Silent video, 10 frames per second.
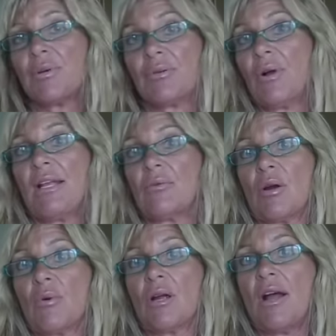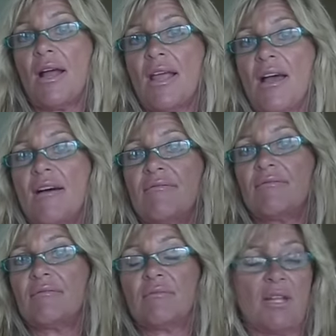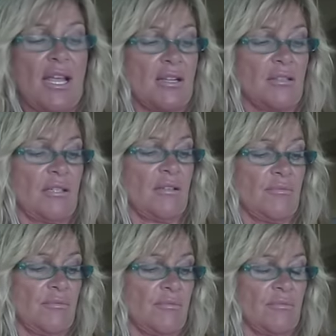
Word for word: put it anywhere where I have like um,